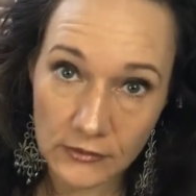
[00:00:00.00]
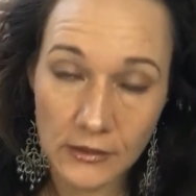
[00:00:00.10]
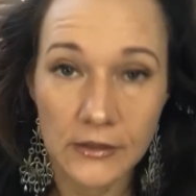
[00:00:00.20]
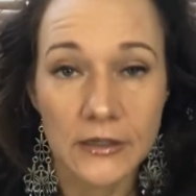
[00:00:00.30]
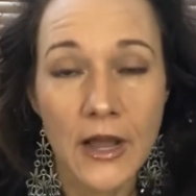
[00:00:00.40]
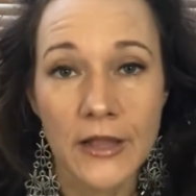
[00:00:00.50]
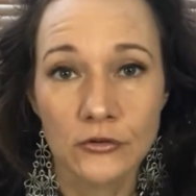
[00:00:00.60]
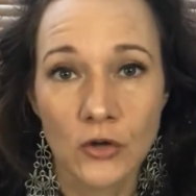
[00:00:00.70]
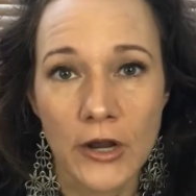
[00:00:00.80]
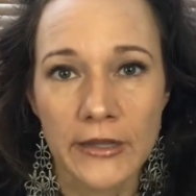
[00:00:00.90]

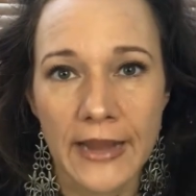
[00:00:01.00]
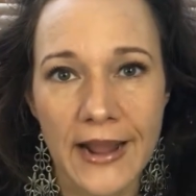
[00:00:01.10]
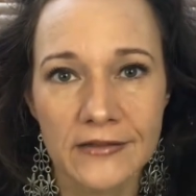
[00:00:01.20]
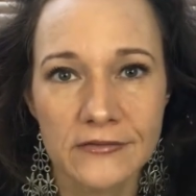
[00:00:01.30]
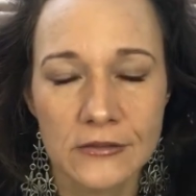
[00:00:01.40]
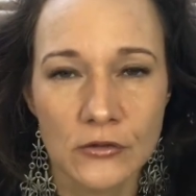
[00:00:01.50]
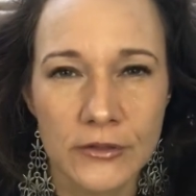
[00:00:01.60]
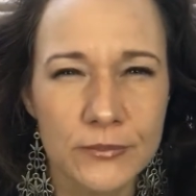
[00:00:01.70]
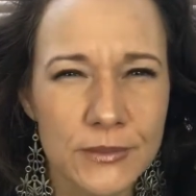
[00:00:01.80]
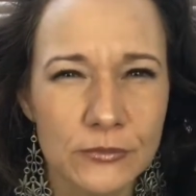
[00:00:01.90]
hyaluronic acid. A lot
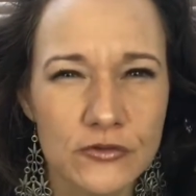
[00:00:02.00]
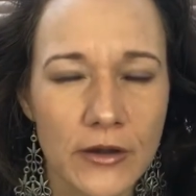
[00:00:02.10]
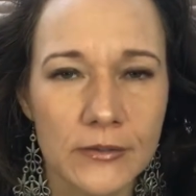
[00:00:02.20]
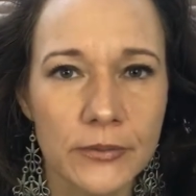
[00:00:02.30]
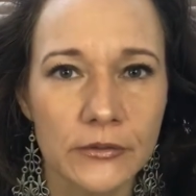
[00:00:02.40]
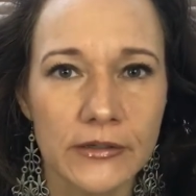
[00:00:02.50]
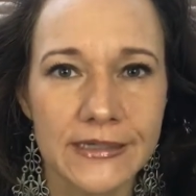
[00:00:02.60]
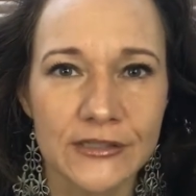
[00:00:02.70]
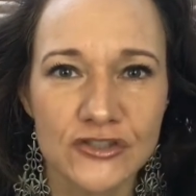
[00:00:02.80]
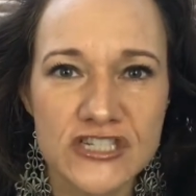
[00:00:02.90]
of people talk about
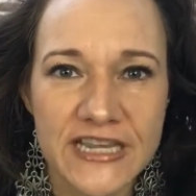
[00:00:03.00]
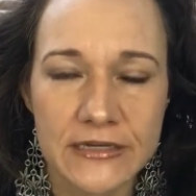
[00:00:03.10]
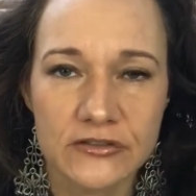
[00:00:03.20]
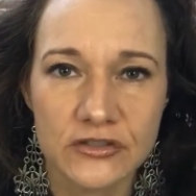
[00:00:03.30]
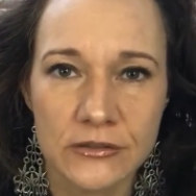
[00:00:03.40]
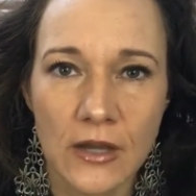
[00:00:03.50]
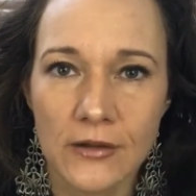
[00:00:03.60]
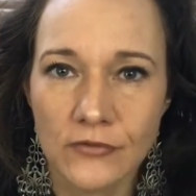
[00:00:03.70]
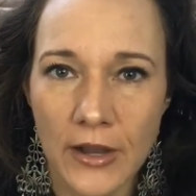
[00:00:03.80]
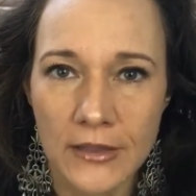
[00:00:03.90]
irritation
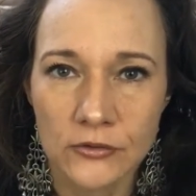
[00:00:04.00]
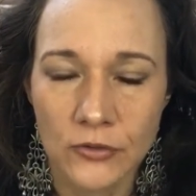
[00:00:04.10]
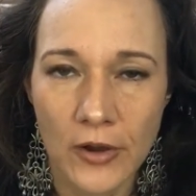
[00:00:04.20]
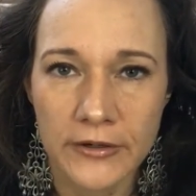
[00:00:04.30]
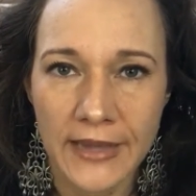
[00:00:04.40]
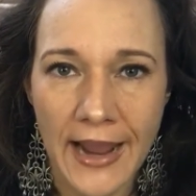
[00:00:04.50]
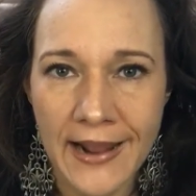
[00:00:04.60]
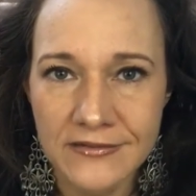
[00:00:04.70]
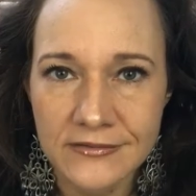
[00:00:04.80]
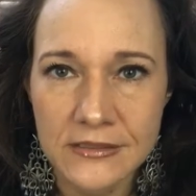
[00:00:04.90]
of hyaluronic
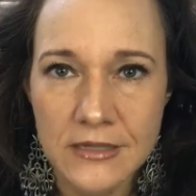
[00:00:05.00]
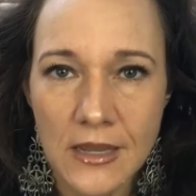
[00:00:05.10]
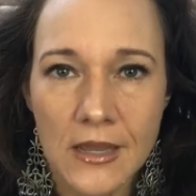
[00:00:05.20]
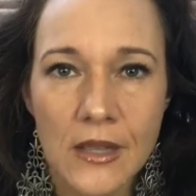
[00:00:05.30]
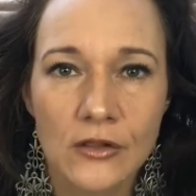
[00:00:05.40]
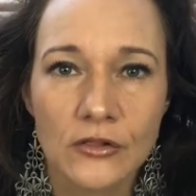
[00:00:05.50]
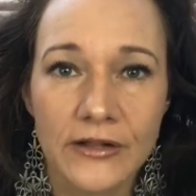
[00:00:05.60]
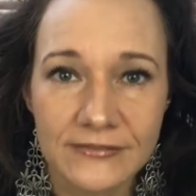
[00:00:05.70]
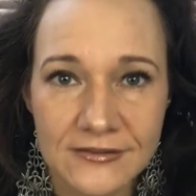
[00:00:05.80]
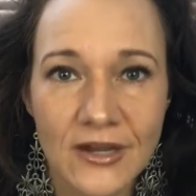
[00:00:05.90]
acid.
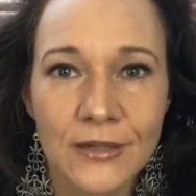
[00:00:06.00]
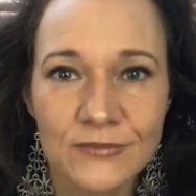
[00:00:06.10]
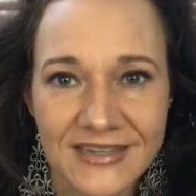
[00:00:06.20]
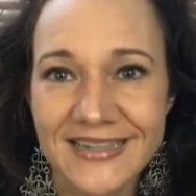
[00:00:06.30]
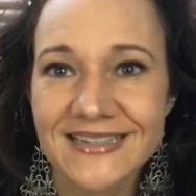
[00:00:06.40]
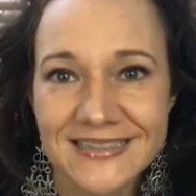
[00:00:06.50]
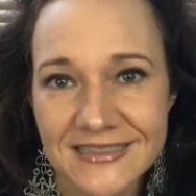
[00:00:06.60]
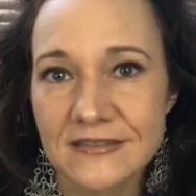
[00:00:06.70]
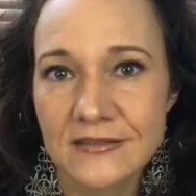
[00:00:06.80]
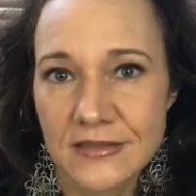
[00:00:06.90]
Lots of times it
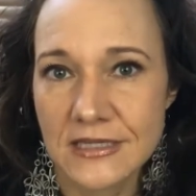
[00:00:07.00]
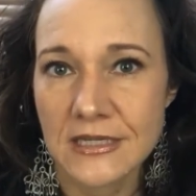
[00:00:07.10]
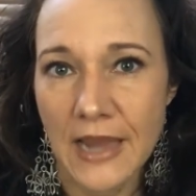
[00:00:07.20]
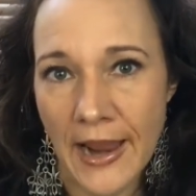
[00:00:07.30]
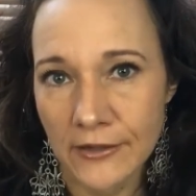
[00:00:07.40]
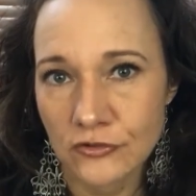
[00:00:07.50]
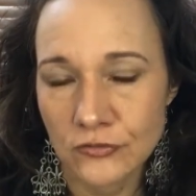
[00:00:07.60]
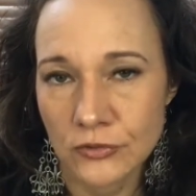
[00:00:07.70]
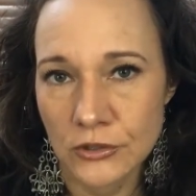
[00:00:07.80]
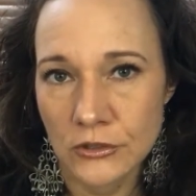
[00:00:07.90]
is the
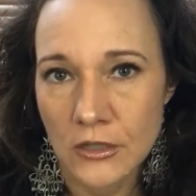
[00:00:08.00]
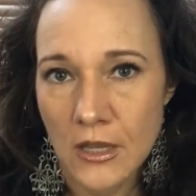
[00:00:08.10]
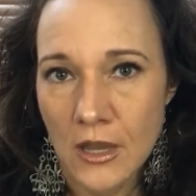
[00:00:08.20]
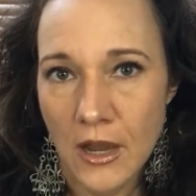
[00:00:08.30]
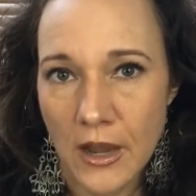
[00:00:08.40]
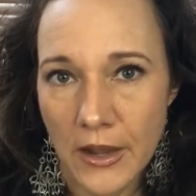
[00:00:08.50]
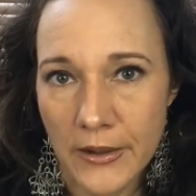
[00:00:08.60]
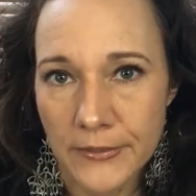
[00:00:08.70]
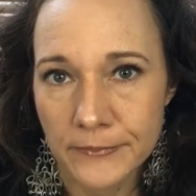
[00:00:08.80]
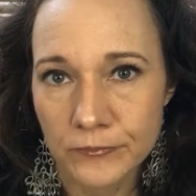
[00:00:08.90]
actual
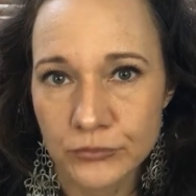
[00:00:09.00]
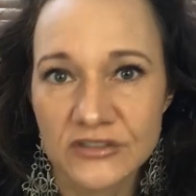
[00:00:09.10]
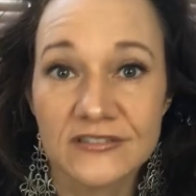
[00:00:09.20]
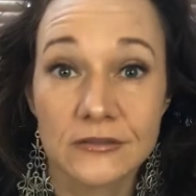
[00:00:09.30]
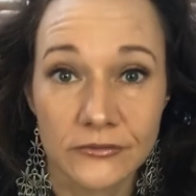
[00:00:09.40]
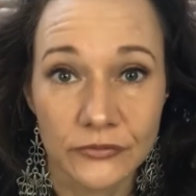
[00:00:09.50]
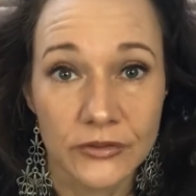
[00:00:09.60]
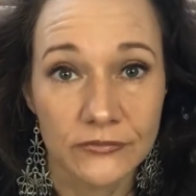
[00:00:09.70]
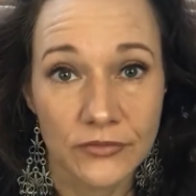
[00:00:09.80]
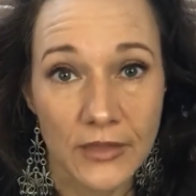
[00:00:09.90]
preservative